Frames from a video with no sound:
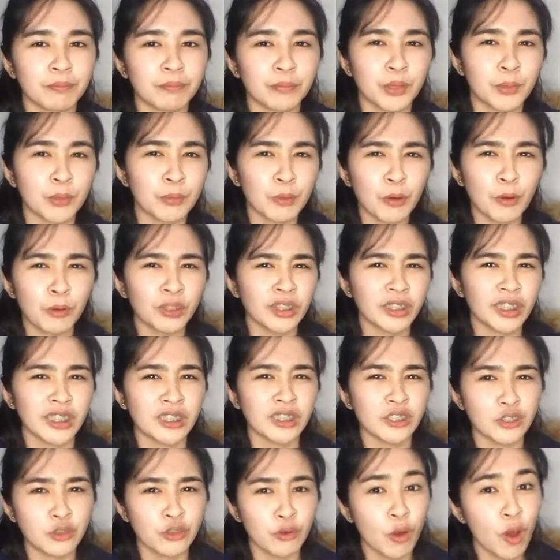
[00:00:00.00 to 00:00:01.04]

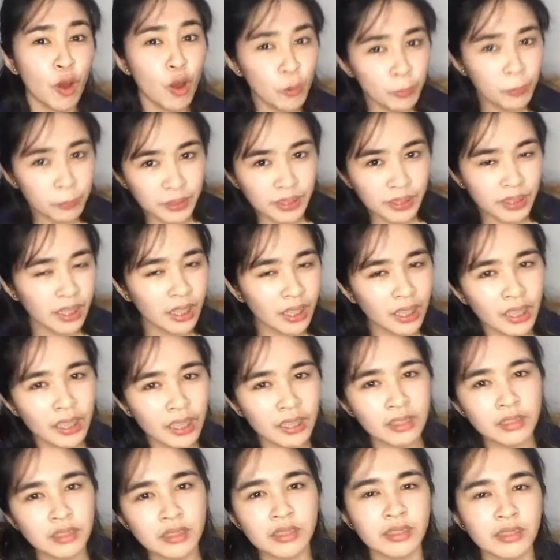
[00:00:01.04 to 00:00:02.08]
promoting new
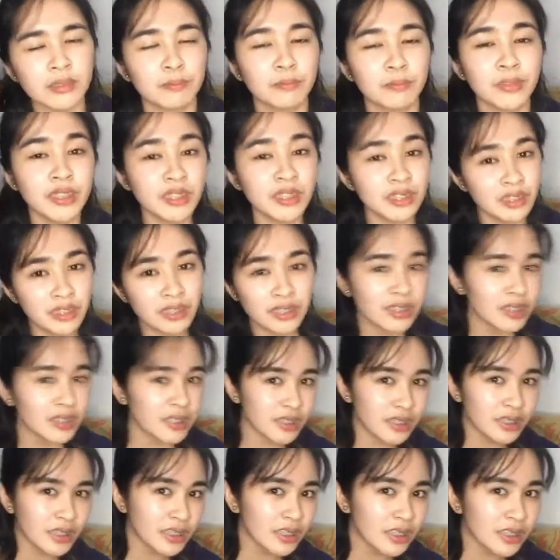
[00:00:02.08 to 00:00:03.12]
openings,
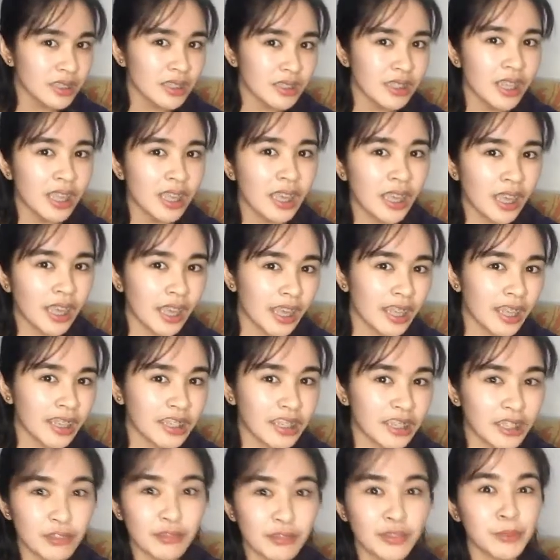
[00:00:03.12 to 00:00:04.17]
businesses,
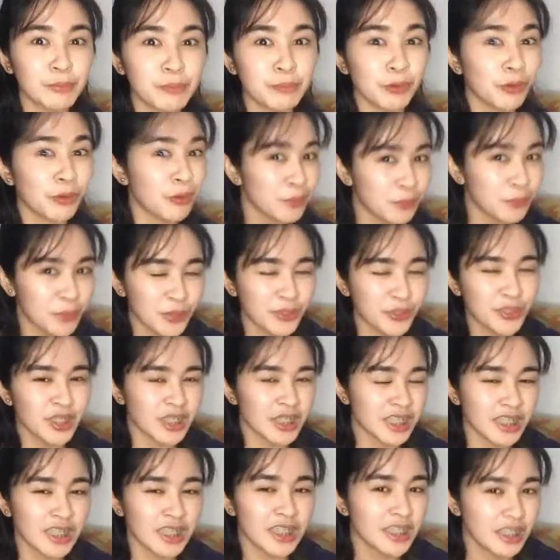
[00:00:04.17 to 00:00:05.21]
and even
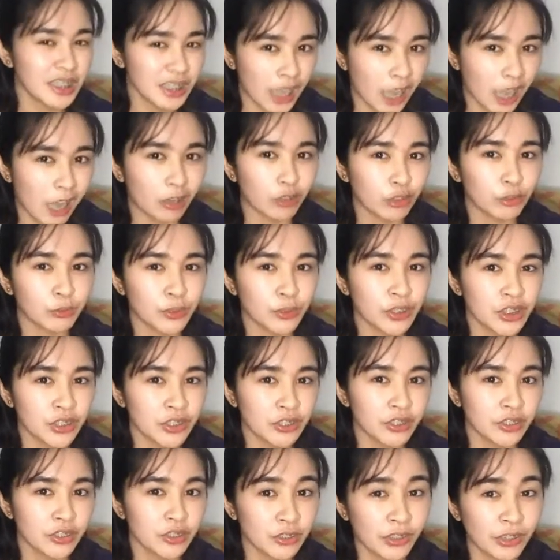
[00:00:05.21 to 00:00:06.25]
promos and discounts we
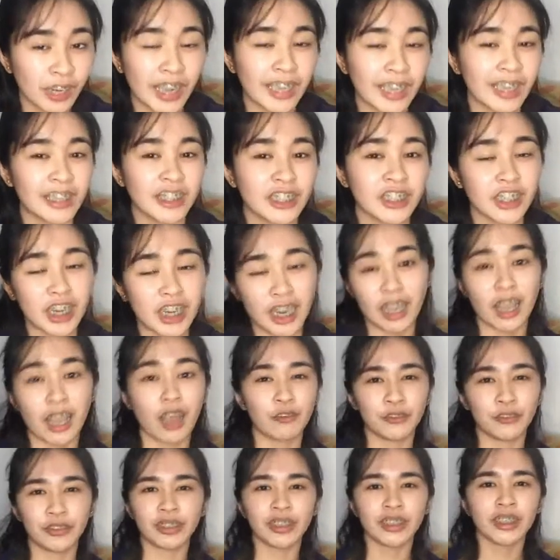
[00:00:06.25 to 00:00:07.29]
should try and check
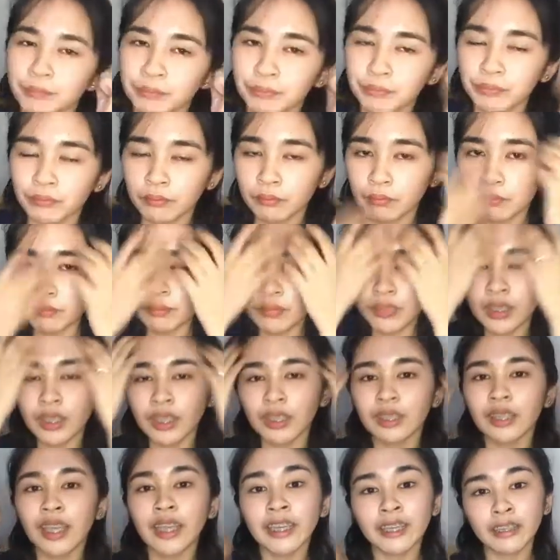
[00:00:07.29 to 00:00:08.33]
out.
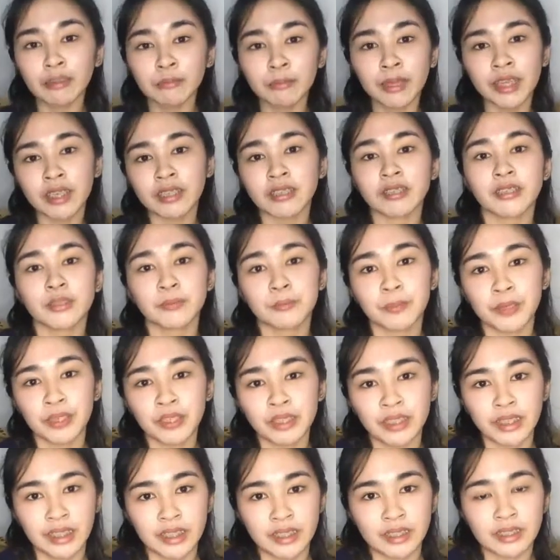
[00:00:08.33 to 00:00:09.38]
Like in my
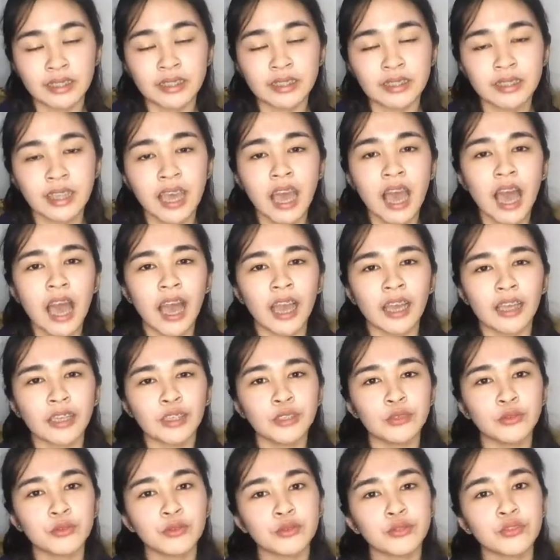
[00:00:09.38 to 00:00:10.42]
experience, I
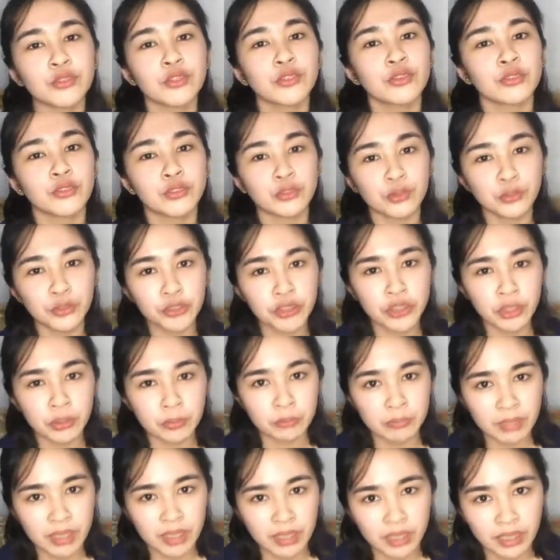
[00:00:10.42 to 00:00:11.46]
use social
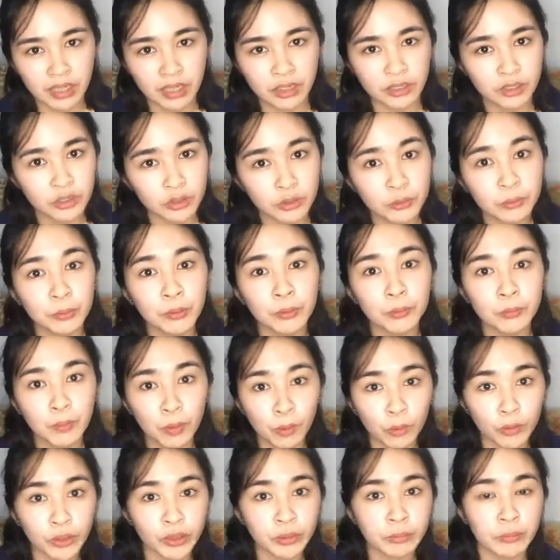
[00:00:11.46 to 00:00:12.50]
media to
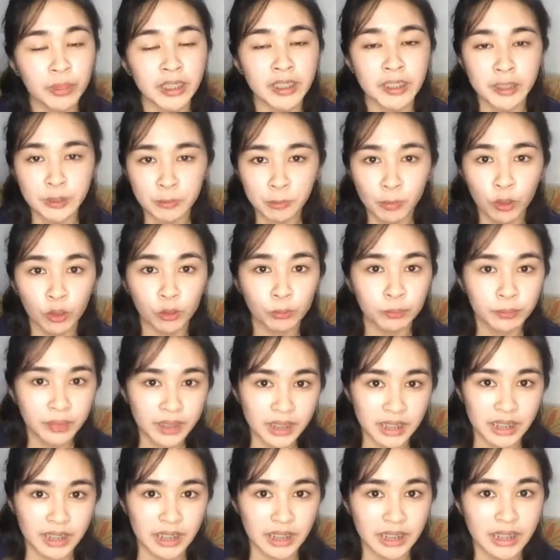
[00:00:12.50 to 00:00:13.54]
promote my small
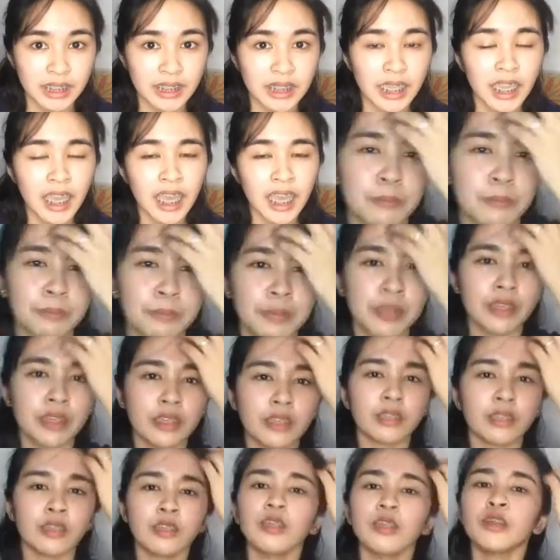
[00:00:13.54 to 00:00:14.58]
business.
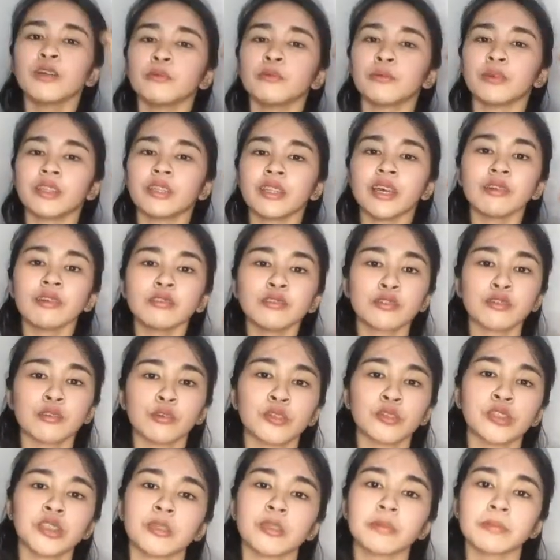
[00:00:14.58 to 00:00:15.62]
mean, without
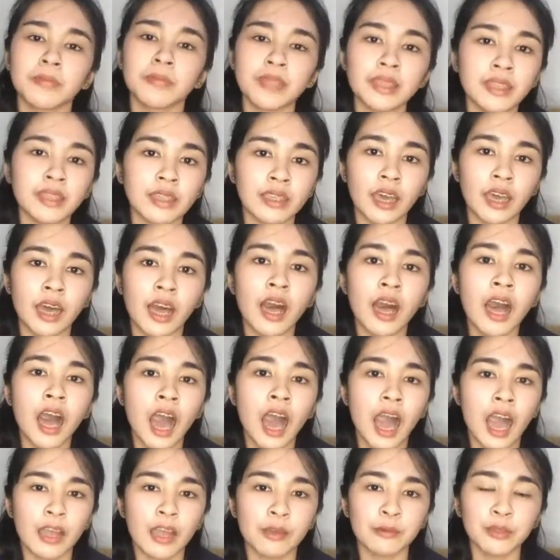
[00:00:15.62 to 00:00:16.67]
social media,
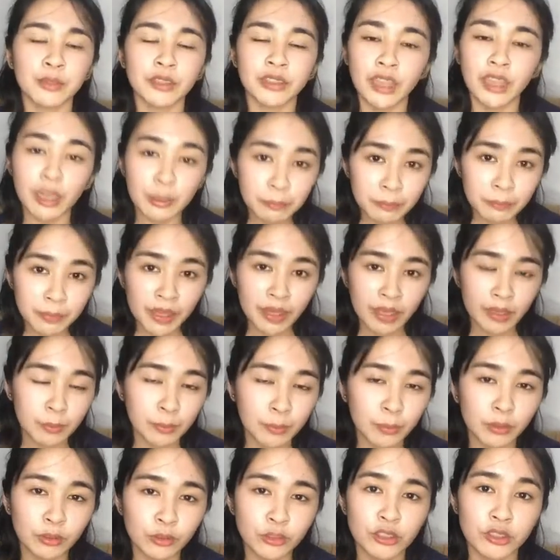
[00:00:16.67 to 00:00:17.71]
I will not be
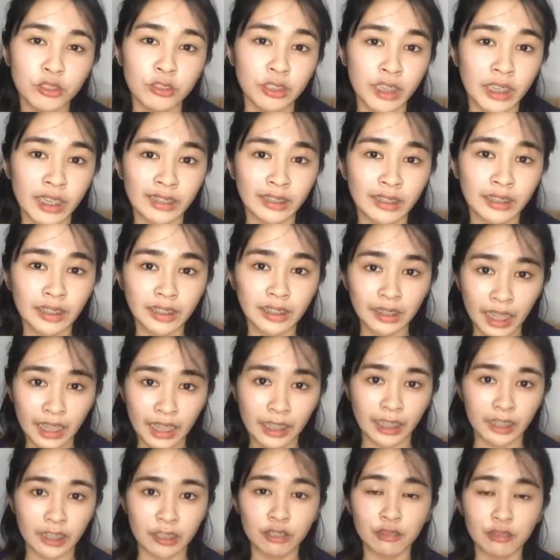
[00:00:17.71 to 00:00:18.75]
able to get
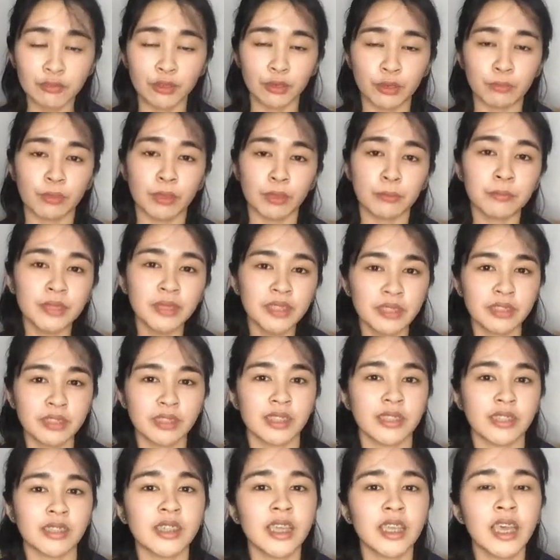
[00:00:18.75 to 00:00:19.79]
clients for my
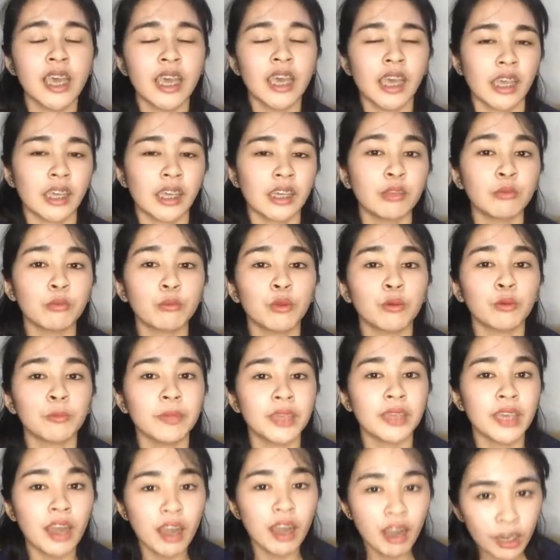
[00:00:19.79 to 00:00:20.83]
business, and it will
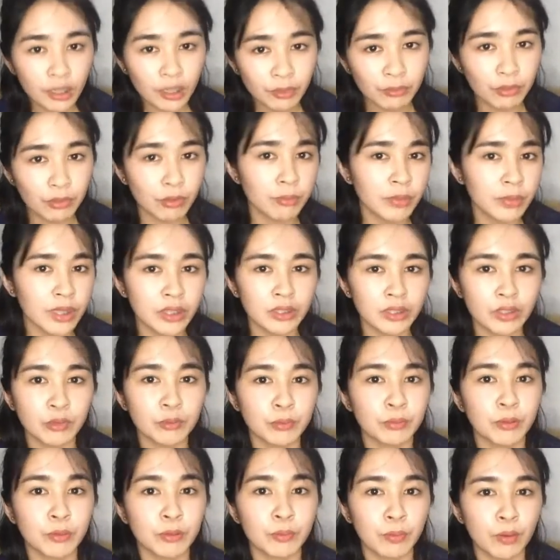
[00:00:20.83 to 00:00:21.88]
be hard for me to
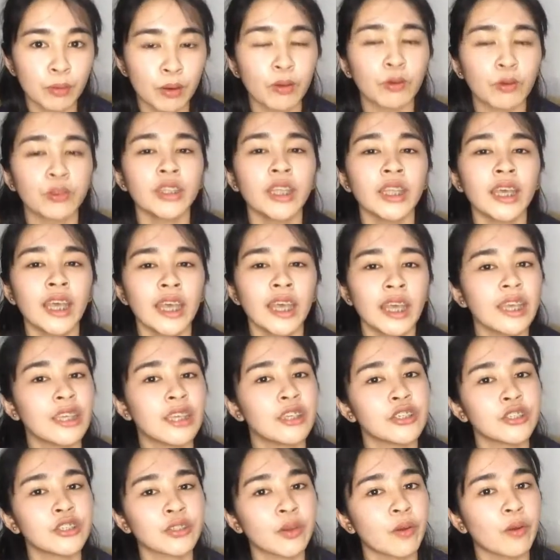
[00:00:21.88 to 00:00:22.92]
promote
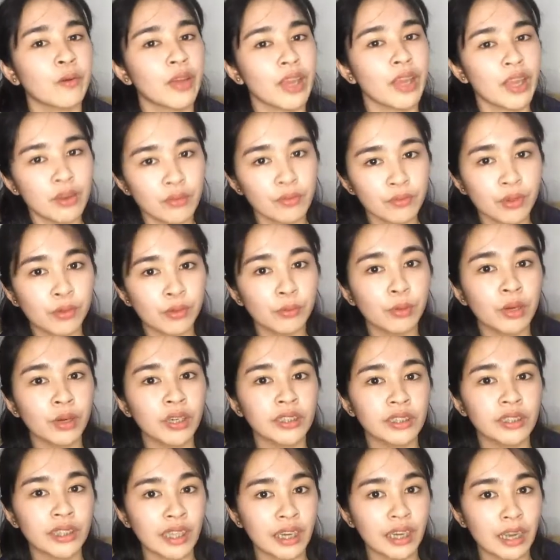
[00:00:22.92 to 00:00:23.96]
and show
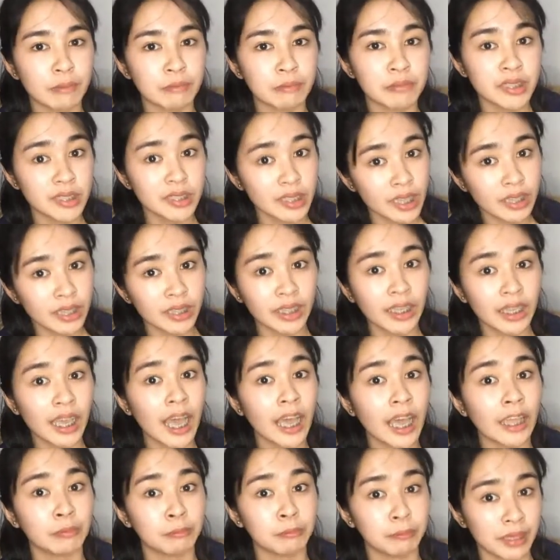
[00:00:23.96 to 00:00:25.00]
everyone that I'm selling
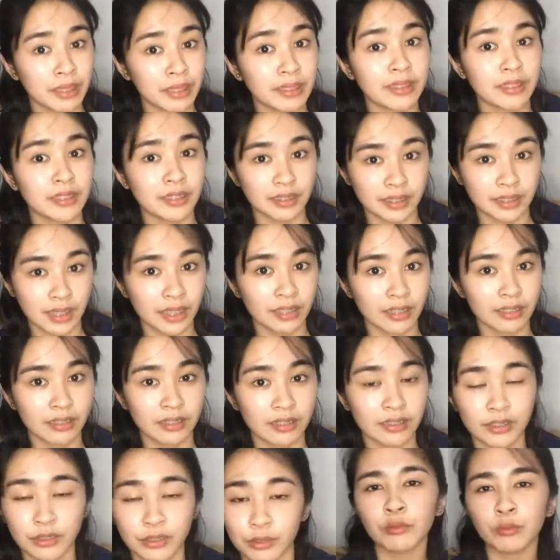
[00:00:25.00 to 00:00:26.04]
hand-painted
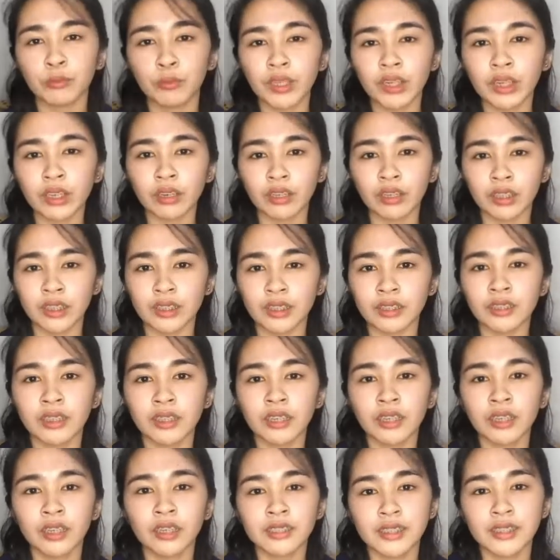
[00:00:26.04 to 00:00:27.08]
nails. And we are
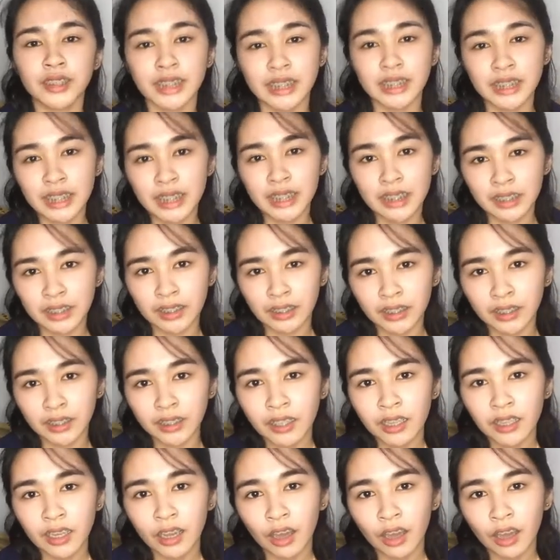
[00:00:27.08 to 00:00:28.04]
seeing